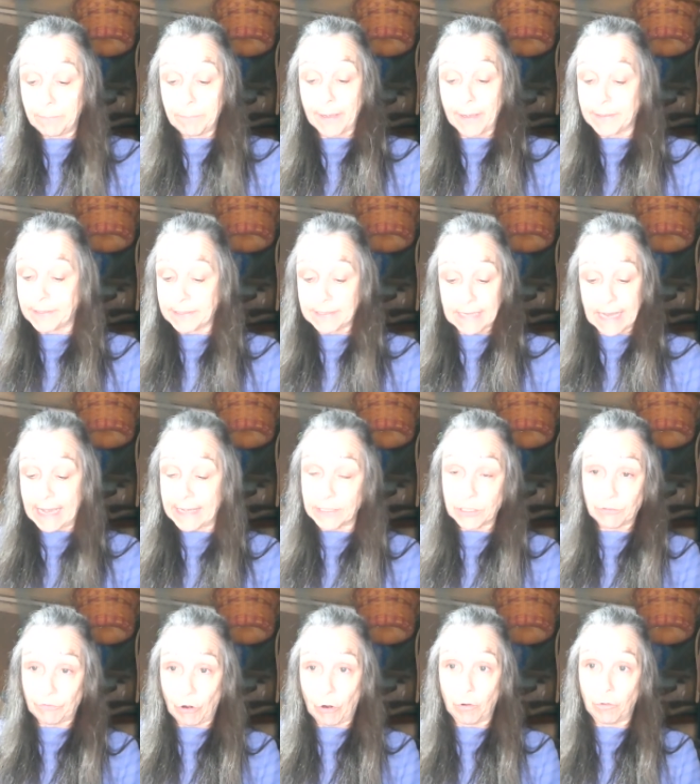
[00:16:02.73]
My designs
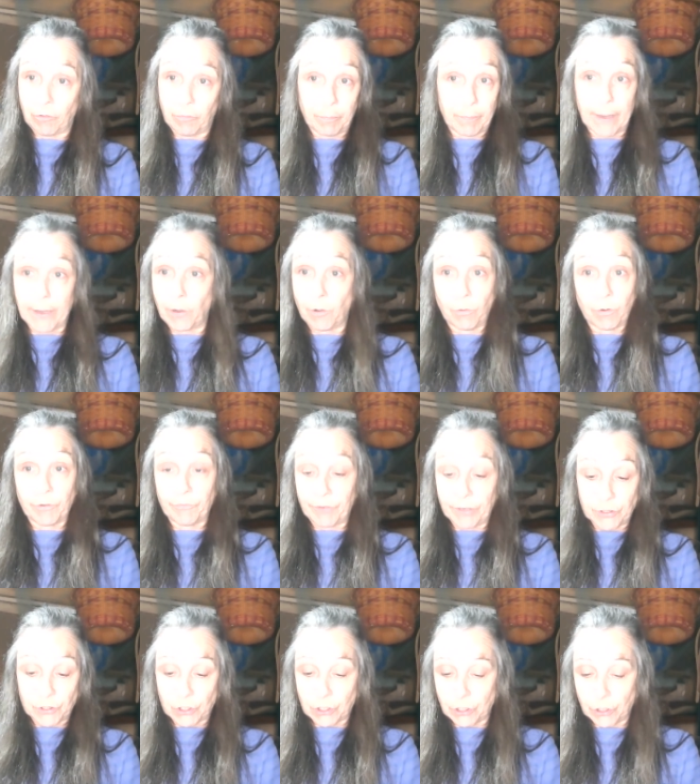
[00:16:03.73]
are all my own
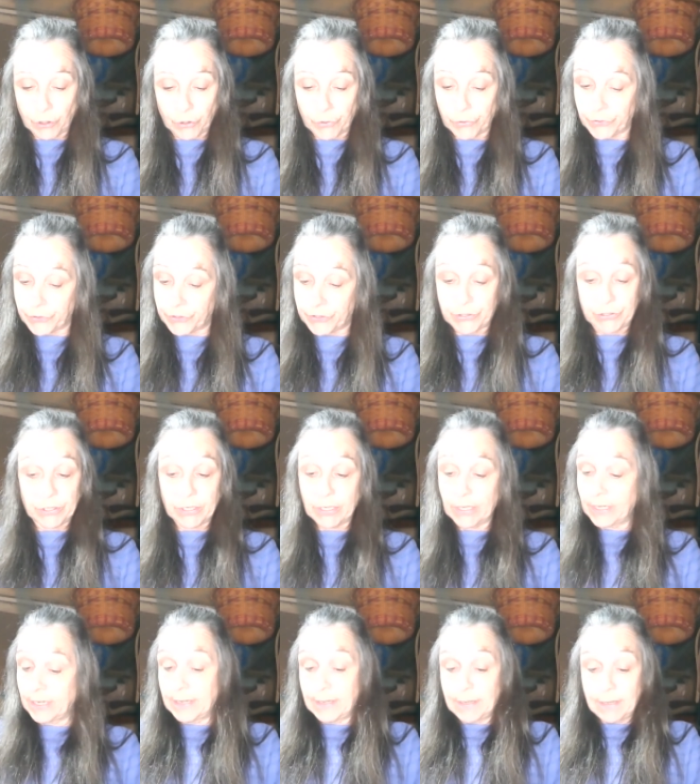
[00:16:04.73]
originals.
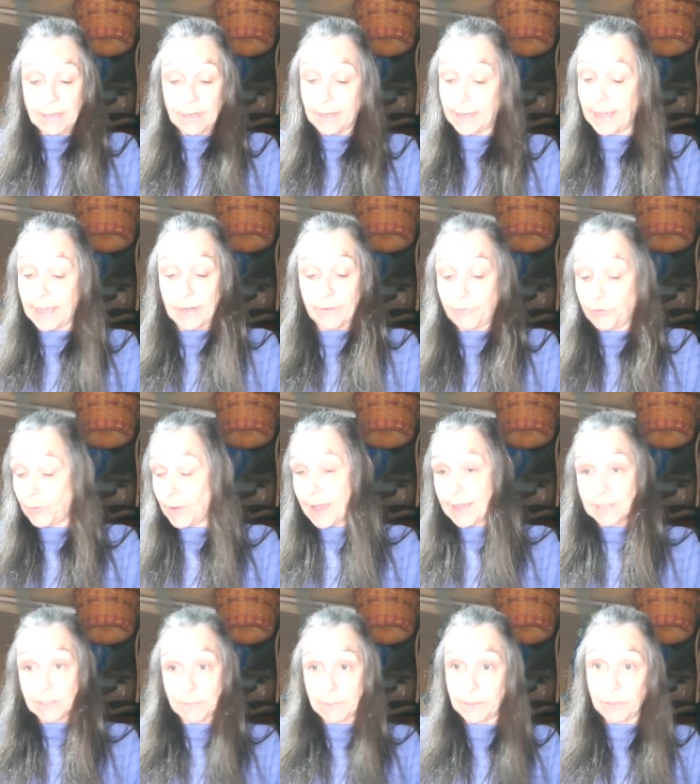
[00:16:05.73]
Again, if you
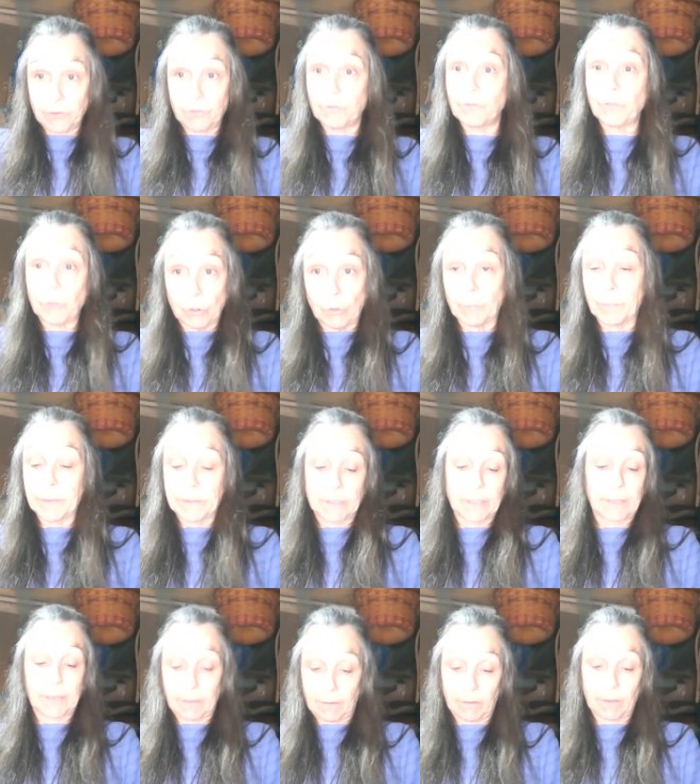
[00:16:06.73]
ask me to do a
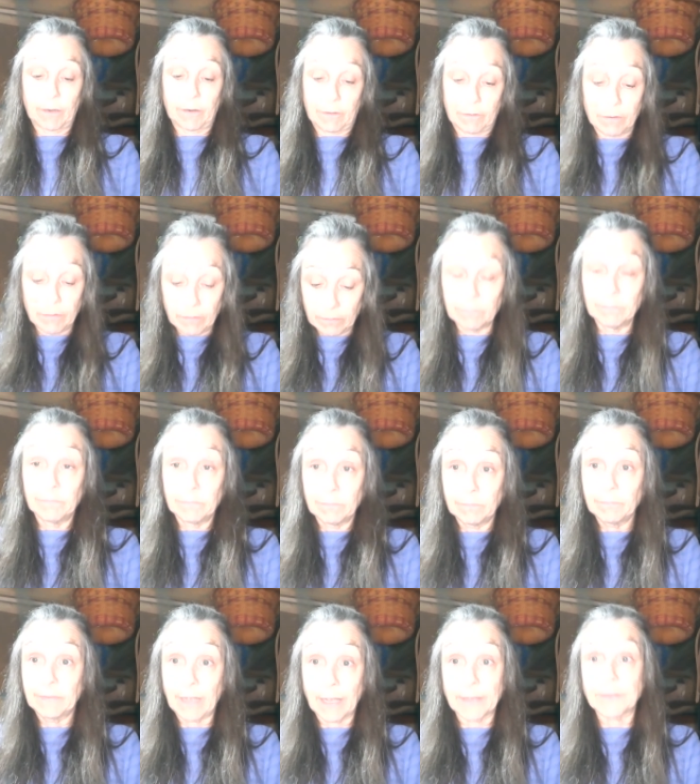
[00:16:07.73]
particular
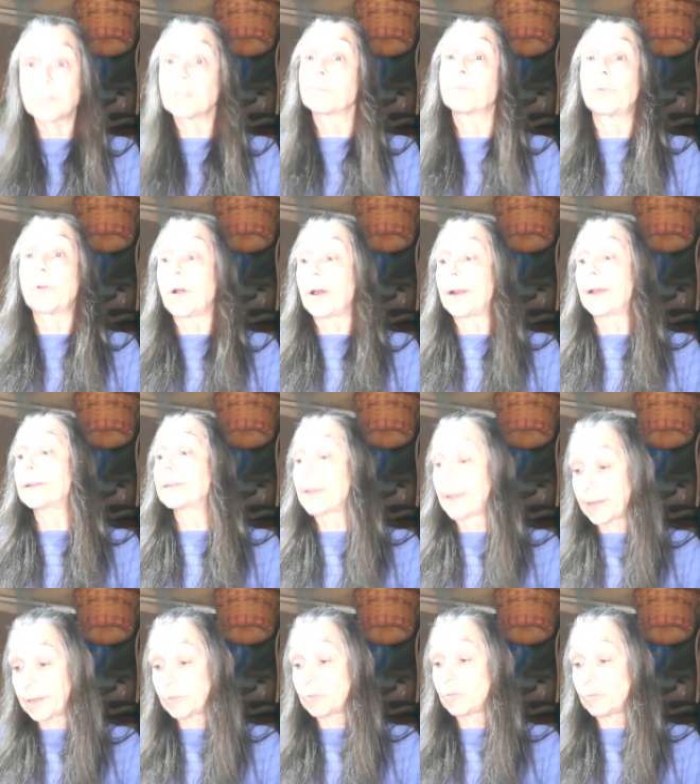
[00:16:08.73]
custom product,
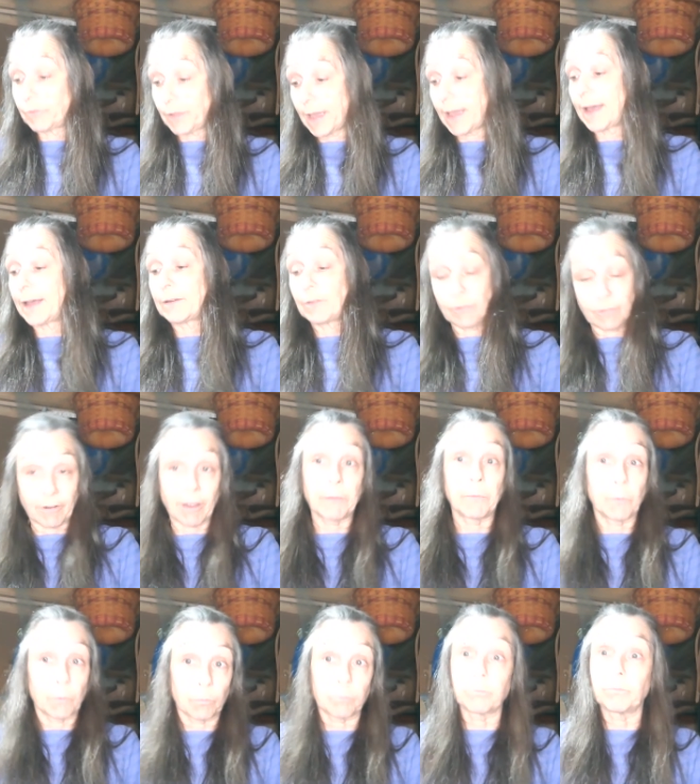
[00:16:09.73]
I can do that, or I
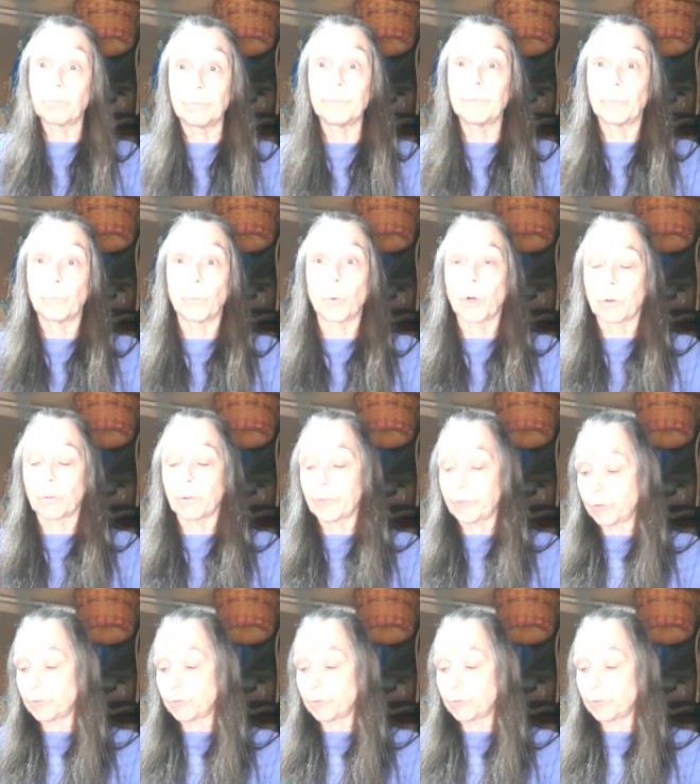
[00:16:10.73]
will work with